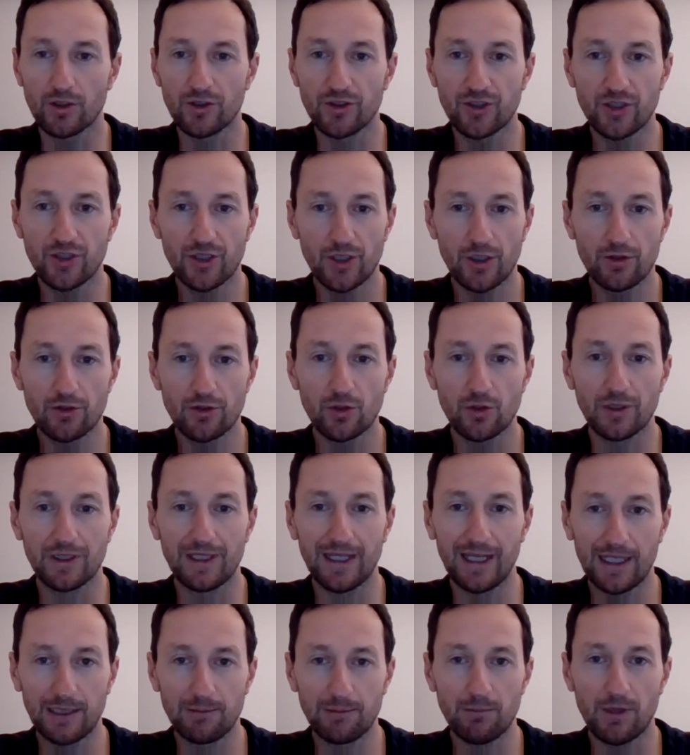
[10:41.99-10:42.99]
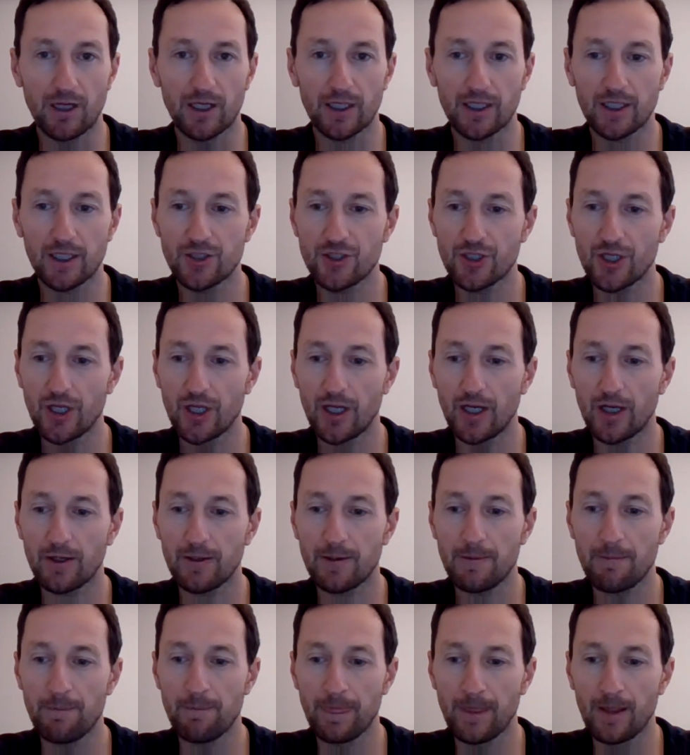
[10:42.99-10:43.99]
will continue to gain market
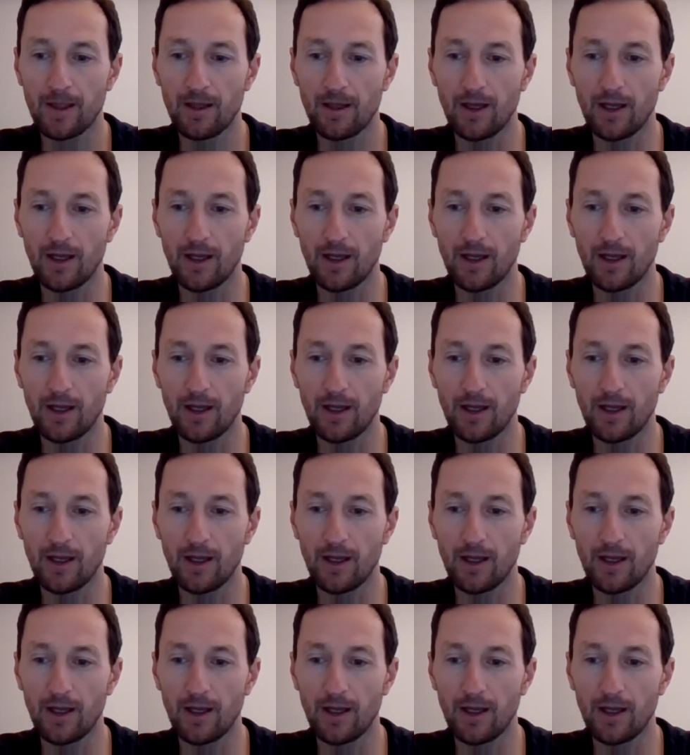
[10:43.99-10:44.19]
share.